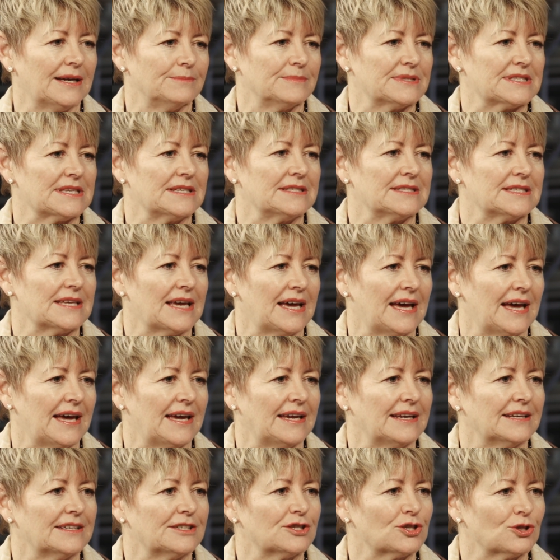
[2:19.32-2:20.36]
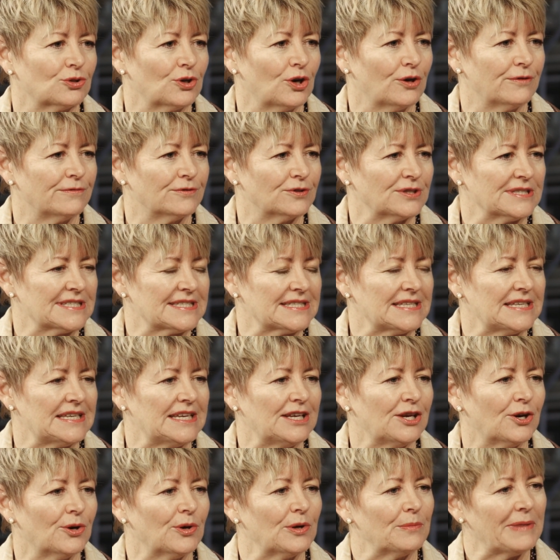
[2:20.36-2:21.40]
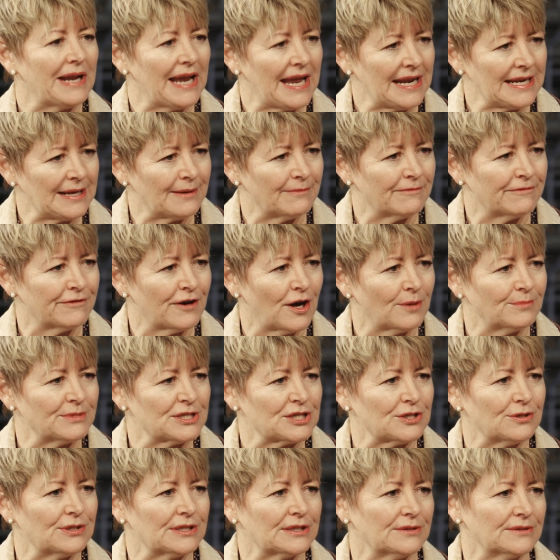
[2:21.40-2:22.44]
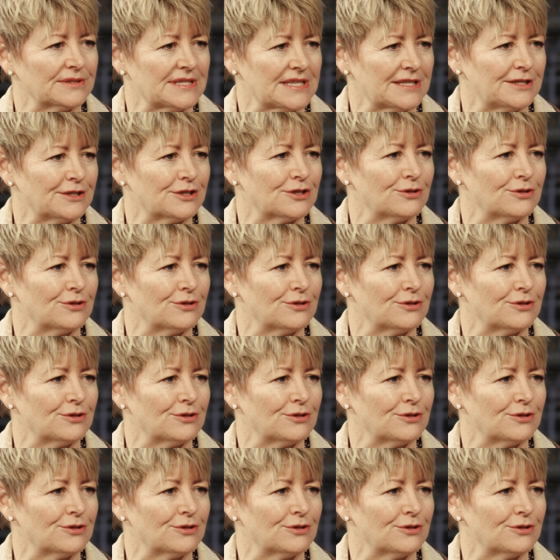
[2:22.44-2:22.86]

since I took over as CEO at Millennium Pharmaceuticals in